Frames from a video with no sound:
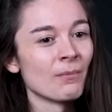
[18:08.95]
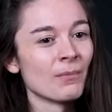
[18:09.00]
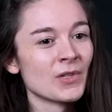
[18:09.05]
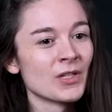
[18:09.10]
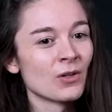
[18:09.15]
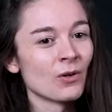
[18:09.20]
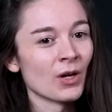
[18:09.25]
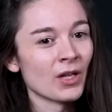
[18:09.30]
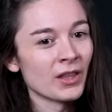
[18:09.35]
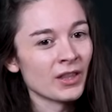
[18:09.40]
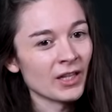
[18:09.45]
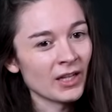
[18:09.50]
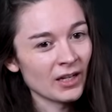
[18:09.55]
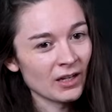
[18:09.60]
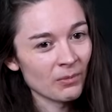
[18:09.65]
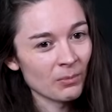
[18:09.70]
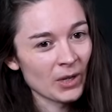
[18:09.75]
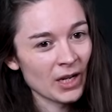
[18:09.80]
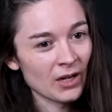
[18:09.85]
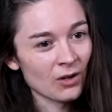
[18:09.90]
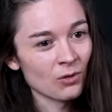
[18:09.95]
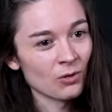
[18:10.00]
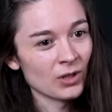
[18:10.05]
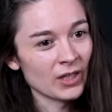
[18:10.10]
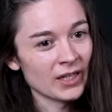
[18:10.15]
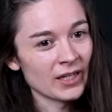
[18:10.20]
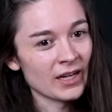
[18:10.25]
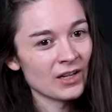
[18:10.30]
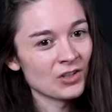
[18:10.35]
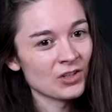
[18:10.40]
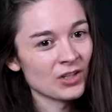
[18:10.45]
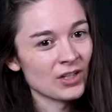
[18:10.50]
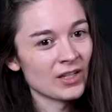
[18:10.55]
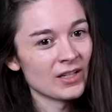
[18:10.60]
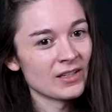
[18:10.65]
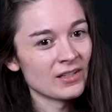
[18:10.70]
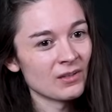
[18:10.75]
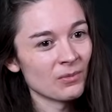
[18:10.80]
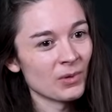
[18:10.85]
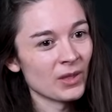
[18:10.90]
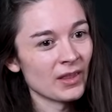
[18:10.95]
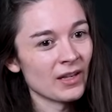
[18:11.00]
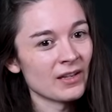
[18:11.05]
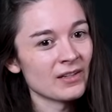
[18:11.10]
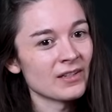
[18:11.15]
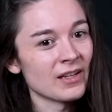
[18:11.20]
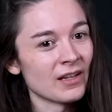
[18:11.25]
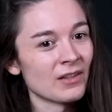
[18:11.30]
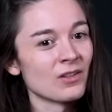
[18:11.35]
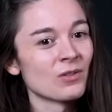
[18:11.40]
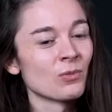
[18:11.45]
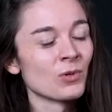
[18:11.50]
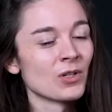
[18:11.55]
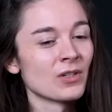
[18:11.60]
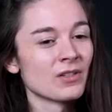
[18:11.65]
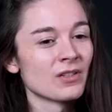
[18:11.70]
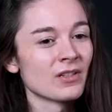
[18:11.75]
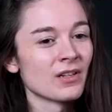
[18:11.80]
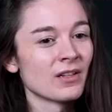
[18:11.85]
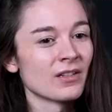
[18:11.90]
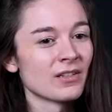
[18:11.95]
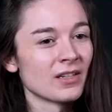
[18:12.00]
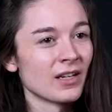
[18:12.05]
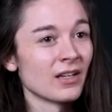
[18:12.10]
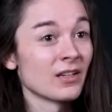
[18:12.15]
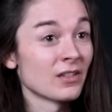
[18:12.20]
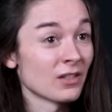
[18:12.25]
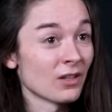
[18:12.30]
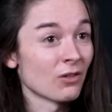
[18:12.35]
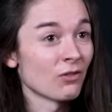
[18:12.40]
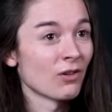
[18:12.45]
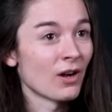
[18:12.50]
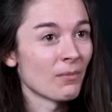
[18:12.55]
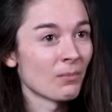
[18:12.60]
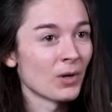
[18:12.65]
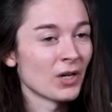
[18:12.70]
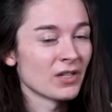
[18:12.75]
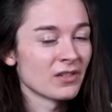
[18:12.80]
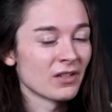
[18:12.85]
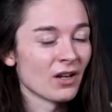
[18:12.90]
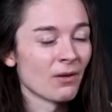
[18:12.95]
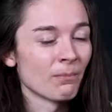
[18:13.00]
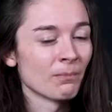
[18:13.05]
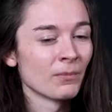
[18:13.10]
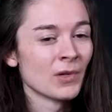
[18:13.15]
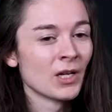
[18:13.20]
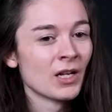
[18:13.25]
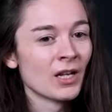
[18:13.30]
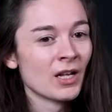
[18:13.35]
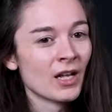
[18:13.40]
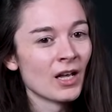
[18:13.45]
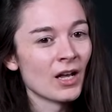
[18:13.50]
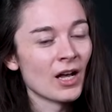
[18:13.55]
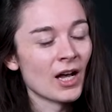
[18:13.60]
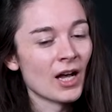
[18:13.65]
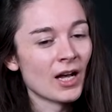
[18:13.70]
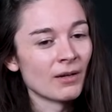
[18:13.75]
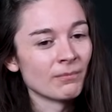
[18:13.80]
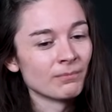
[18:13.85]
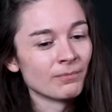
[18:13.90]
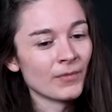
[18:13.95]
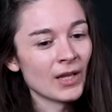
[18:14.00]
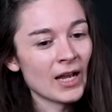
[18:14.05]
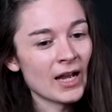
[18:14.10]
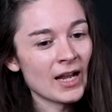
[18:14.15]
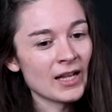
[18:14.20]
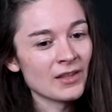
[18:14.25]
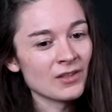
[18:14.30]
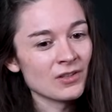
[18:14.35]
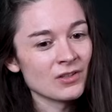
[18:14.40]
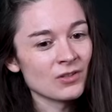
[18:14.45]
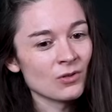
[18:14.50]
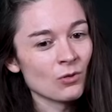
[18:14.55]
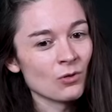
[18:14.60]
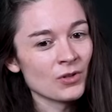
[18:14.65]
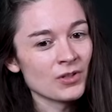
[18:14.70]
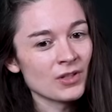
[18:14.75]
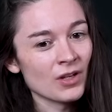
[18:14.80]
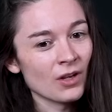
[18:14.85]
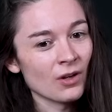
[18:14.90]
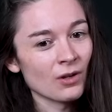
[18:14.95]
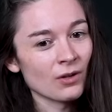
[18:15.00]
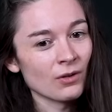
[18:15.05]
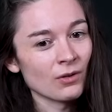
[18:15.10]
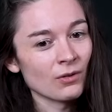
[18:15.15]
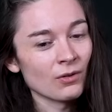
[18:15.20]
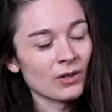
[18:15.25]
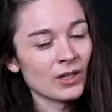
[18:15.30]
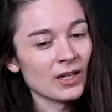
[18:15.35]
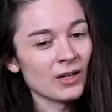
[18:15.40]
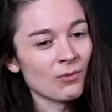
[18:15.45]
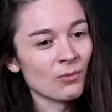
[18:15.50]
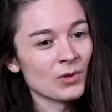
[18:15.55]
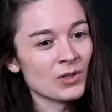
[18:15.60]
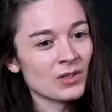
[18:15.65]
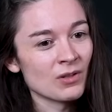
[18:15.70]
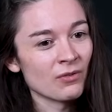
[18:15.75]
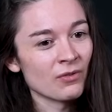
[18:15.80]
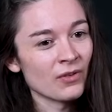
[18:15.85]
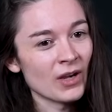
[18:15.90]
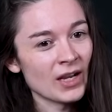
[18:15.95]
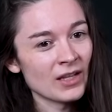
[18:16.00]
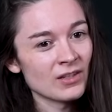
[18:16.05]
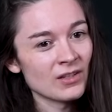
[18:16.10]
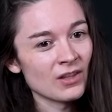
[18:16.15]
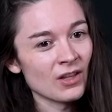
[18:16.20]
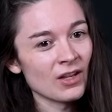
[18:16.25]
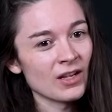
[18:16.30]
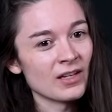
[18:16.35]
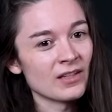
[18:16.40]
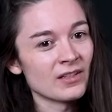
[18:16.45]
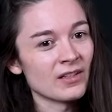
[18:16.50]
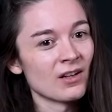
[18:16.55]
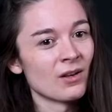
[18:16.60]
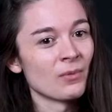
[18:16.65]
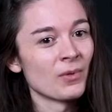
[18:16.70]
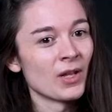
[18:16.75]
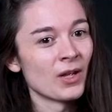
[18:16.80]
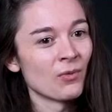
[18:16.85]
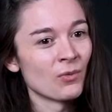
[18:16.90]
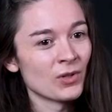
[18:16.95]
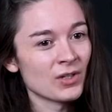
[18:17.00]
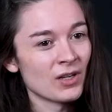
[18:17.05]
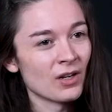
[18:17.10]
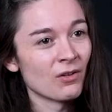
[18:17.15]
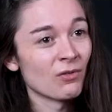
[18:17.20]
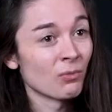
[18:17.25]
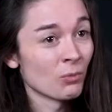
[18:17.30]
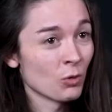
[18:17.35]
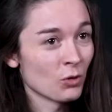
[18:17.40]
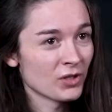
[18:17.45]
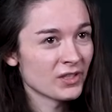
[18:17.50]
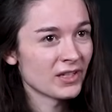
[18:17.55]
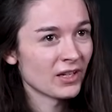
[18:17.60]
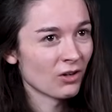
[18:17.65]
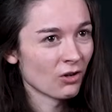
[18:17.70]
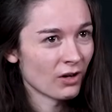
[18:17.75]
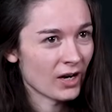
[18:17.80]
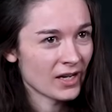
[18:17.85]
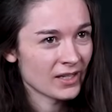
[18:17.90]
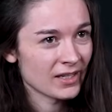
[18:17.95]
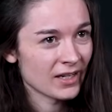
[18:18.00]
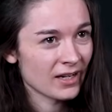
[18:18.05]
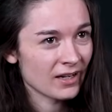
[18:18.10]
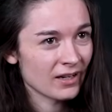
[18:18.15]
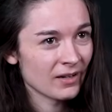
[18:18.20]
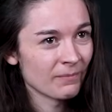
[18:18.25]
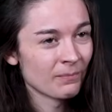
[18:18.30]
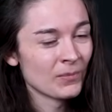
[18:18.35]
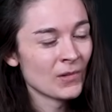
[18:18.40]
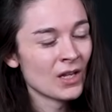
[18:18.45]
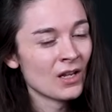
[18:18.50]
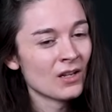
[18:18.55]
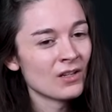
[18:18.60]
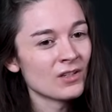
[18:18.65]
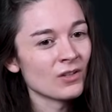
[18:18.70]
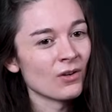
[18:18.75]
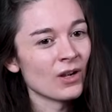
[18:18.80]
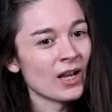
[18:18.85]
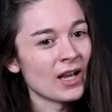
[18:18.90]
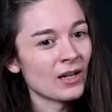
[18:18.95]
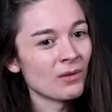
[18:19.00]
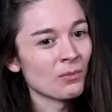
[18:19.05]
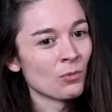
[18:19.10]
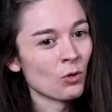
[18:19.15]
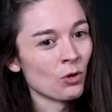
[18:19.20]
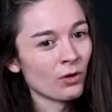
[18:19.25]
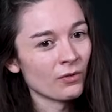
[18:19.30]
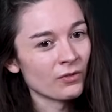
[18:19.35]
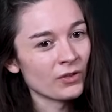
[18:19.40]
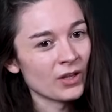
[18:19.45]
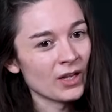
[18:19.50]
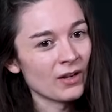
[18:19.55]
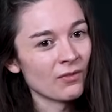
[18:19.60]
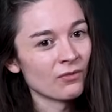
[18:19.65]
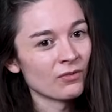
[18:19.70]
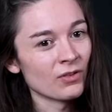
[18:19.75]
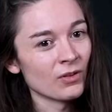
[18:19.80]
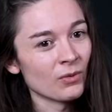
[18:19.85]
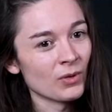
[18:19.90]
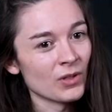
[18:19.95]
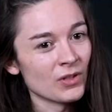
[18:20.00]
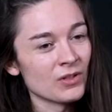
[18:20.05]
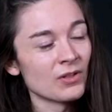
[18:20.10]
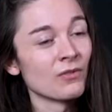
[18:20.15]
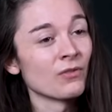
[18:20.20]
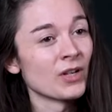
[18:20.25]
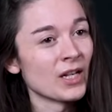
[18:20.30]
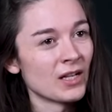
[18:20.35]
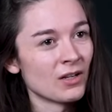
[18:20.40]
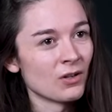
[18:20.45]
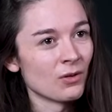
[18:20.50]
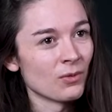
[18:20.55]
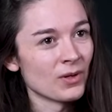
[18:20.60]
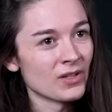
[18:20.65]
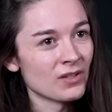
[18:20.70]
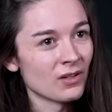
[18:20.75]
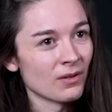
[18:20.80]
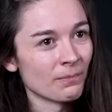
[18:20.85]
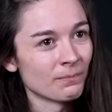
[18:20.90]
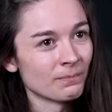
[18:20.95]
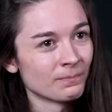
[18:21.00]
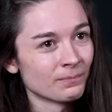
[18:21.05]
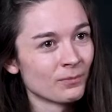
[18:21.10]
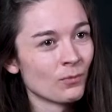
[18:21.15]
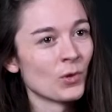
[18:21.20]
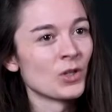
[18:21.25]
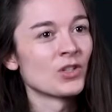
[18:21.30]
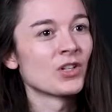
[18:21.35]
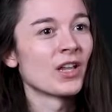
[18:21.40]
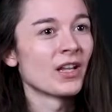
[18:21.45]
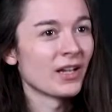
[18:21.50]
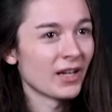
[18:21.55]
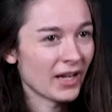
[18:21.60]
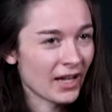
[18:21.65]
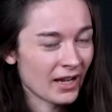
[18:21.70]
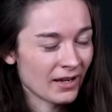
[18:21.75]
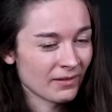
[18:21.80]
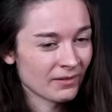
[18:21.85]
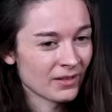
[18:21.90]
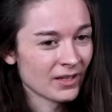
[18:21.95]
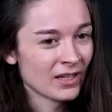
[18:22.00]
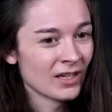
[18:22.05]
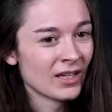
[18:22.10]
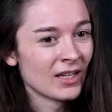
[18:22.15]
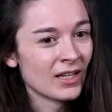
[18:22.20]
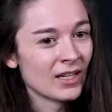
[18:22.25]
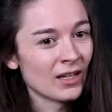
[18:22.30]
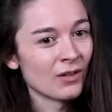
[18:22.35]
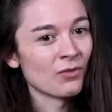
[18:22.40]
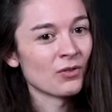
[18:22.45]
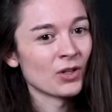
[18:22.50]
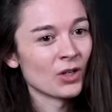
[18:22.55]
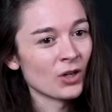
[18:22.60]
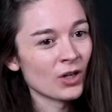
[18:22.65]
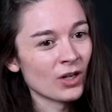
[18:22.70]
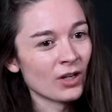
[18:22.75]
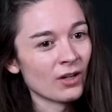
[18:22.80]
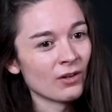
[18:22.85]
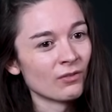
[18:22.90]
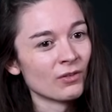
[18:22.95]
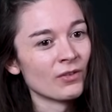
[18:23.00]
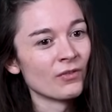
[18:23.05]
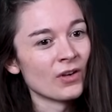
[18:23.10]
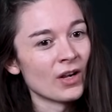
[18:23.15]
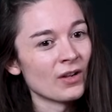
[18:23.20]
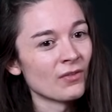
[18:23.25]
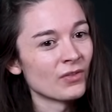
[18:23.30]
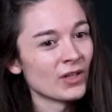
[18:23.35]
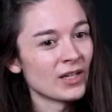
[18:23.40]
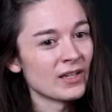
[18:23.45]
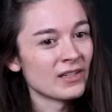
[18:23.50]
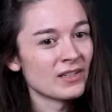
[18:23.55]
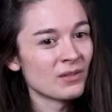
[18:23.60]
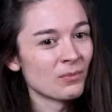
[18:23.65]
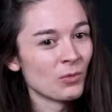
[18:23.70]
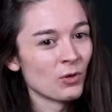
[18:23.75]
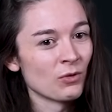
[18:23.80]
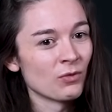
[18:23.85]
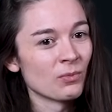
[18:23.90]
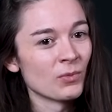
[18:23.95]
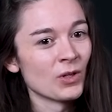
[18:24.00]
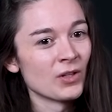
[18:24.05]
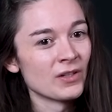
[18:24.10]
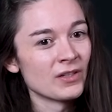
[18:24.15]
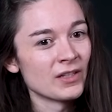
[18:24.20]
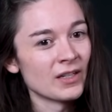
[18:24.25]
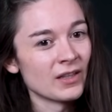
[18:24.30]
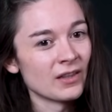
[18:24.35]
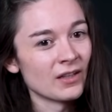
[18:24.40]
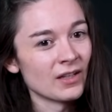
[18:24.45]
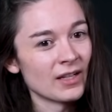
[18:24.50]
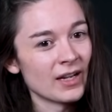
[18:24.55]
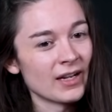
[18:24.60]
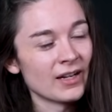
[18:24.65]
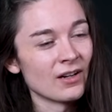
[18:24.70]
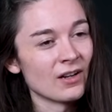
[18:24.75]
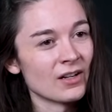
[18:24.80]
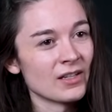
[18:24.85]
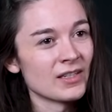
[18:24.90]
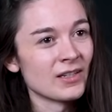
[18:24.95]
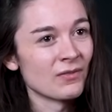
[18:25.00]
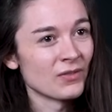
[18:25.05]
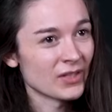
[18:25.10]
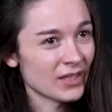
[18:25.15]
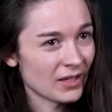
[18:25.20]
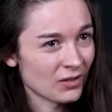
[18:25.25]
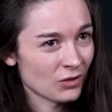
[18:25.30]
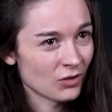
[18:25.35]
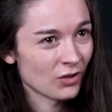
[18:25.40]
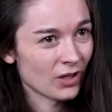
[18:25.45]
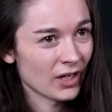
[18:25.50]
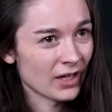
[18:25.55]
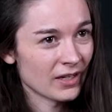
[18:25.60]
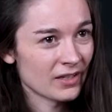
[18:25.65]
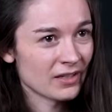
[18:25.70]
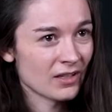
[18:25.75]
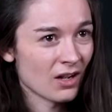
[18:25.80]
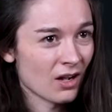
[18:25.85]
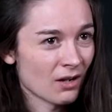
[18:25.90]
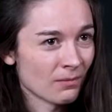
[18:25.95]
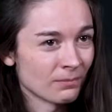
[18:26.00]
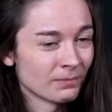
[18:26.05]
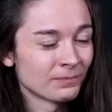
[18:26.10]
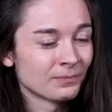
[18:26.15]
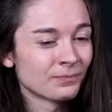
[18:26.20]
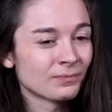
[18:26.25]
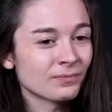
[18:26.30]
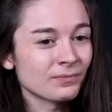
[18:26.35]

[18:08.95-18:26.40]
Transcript: So I think Bengali nationalism in that sense was seen as a threat by some. And also it was the fact that Islam there was kind of more syncretic. So it had more of the influence of Hinduism, which then again, if you look at revivalist movements in the late 19th century in Islam,